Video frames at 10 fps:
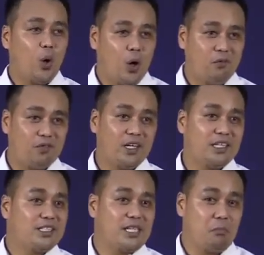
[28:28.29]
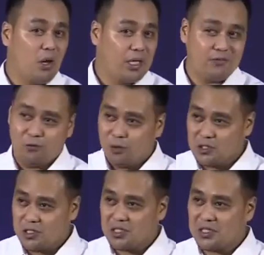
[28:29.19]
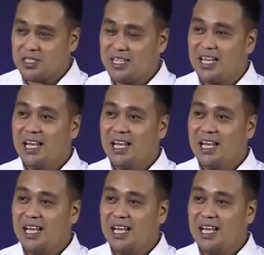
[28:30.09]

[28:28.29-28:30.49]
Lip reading: over demonic forces